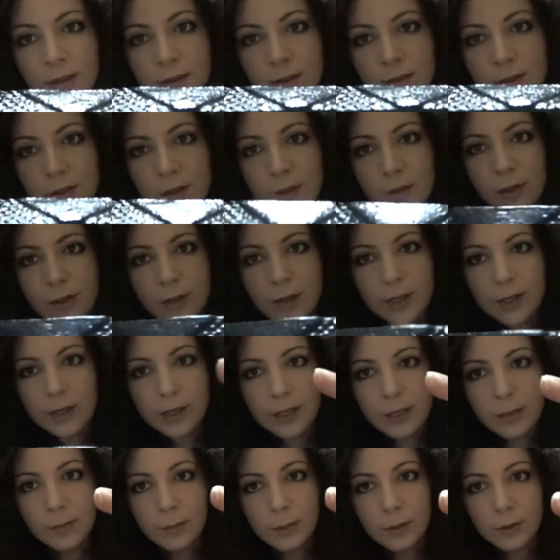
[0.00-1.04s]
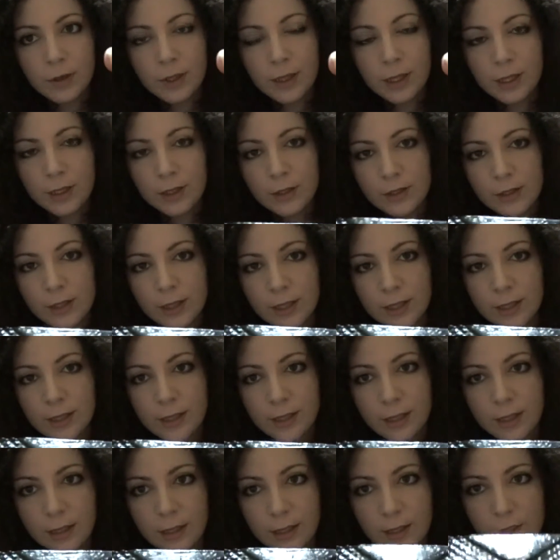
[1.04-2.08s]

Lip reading: Sorry that I keep looking into that thing, I